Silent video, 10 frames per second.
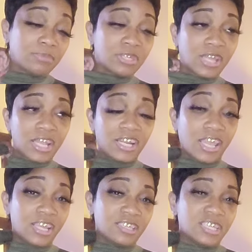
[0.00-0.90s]
up to ninety
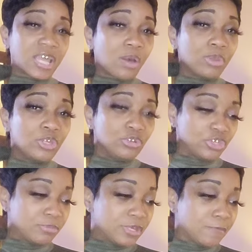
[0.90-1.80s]
days. That's how it
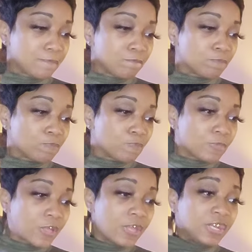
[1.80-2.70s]
used to be.
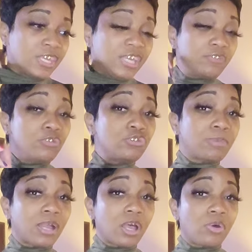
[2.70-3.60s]
And again, if you use
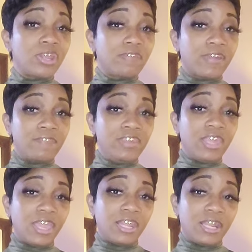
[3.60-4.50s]
my code
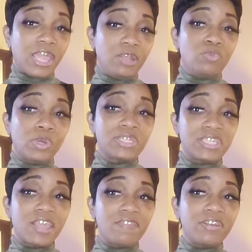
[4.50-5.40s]

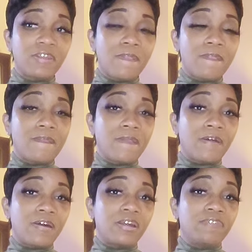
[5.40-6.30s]
FAV88817,
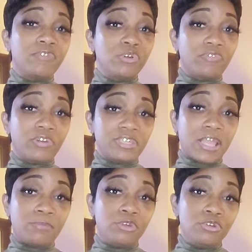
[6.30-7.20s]
uh, if you're a
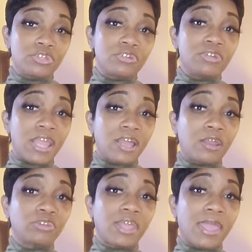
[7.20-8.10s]
first-time user, you
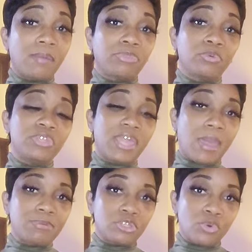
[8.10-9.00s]
download the app through the
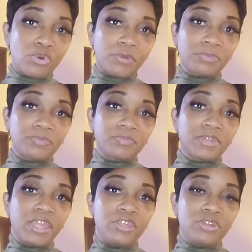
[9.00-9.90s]
App Store,
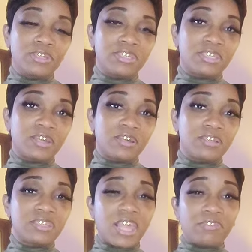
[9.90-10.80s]
and you can
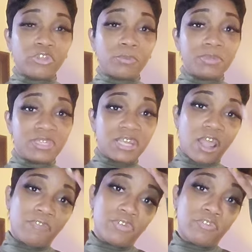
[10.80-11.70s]
uh, save 30%
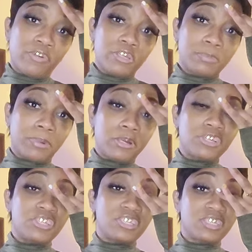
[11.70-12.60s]
off your first
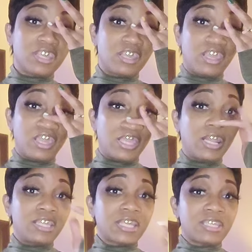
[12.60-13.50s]
purchase.
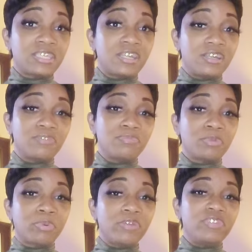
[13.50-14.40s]
And as I said in the,
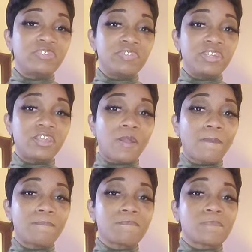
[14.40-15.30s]
the previous video,